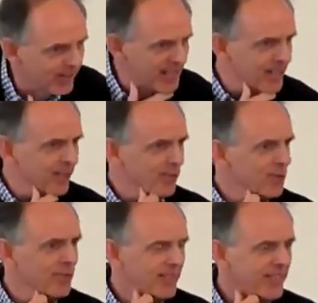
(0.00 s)

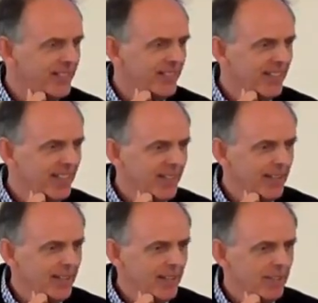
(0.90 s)
leaders.
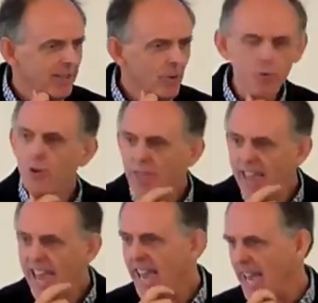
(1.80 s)
Who are
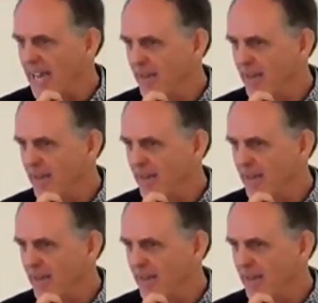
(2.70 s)
they?